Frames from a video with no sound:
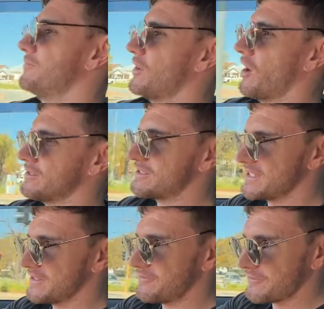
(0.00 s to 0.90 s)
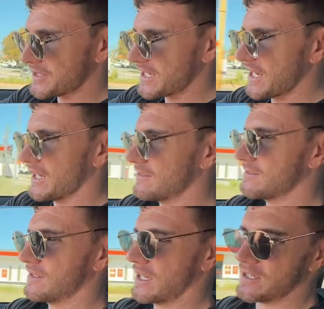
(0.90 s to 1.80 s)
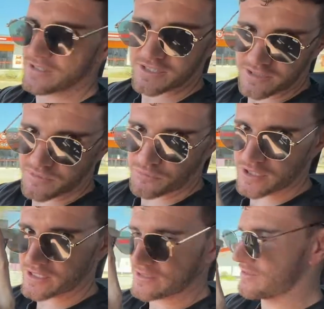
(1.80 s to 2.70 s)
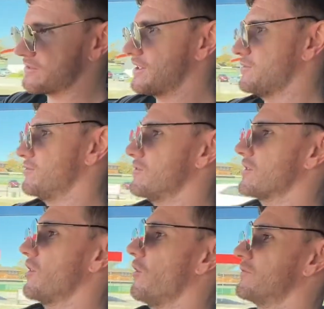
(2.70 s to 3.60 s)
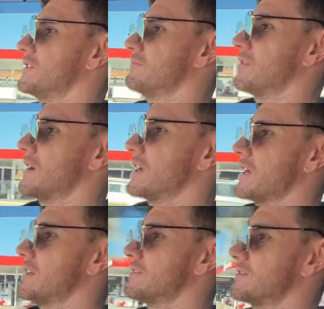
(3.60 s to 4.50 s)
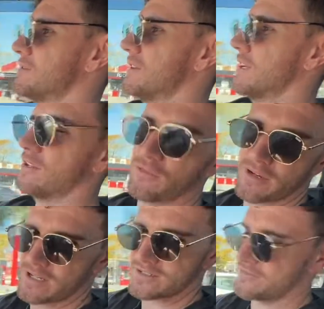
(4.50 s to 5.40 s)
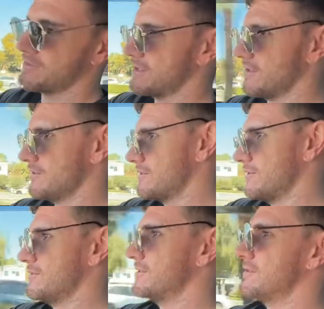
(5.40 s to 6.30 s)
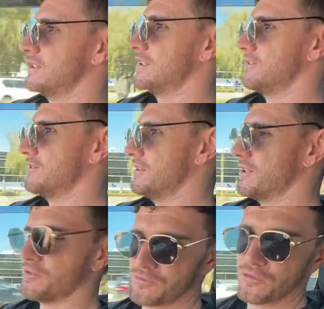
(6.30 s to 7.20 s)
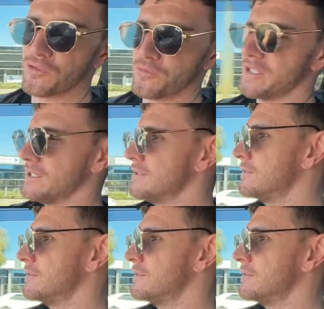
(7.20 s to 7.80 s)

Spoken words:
I did forget, and it's going to be weird because you'll see me with a coffee in my hand, and I'll edit the video so it'll look weird.